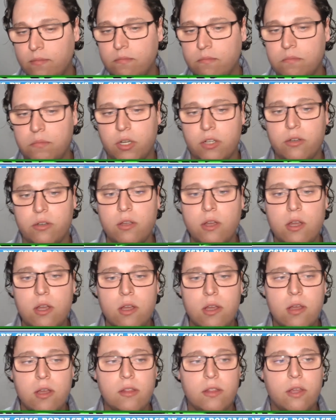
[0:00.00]
But
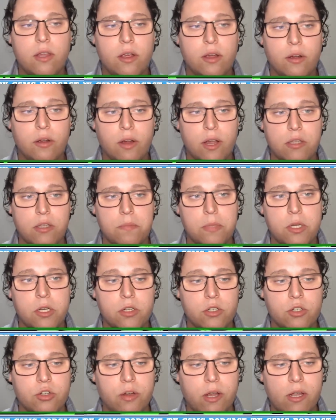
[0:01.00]
there has been a
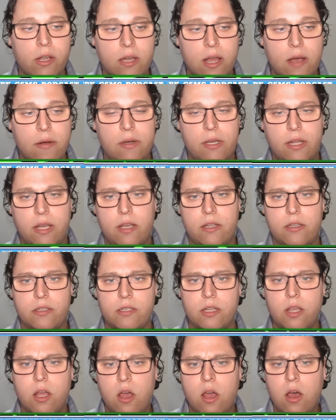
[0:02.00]
trend
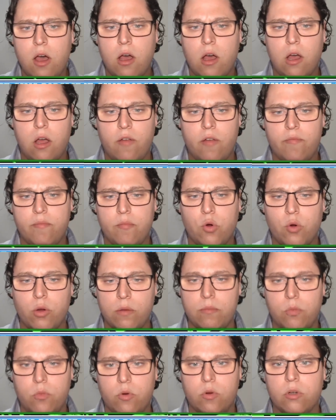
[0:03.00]
nowadays of more
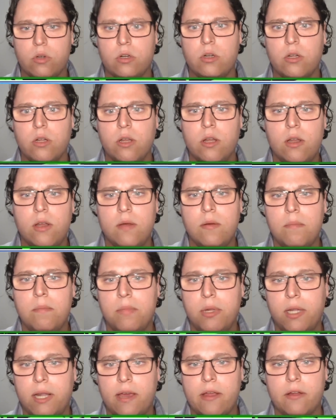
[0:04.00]
and more
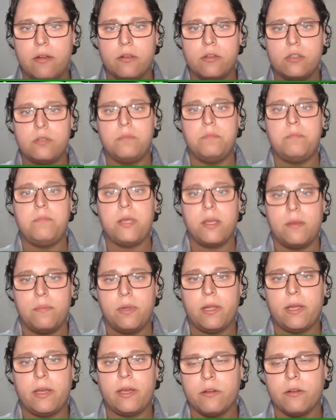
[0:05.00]
players, big
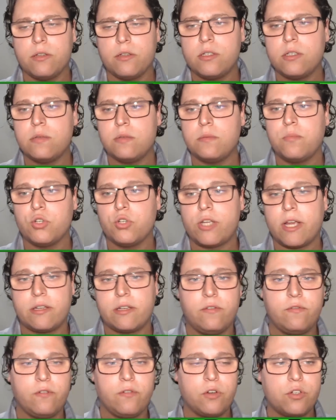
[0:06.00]
players,
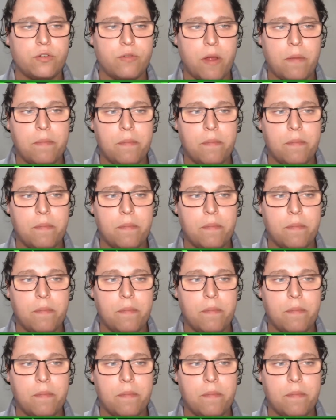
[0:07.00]
projected first-round